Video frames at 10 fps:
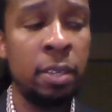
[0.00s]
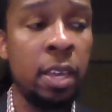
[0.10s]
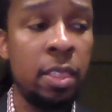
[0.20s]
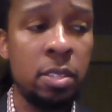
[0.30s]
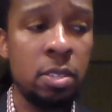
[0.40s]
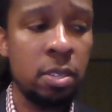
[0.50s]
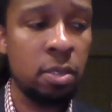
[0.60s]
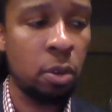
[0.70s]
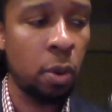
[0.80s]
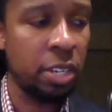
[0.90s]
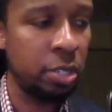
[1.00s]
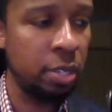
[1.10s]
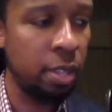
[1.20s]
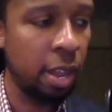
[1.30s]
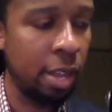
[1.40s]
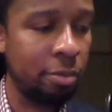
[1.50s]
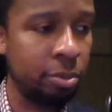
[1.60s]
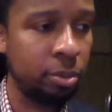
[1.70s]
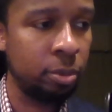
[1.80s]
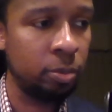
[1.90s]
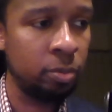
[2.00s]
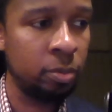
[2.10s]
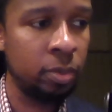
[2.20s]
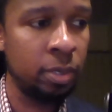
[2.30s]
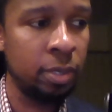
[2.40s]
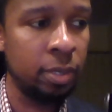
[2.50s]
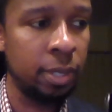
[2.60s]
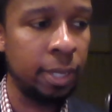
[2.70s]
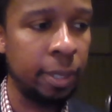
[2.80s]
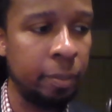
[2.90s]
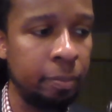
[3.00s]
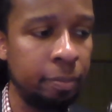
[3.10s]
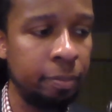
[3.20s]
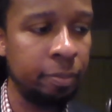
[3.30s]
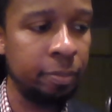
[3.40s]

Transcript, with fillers: yeah, this is a question that I've um,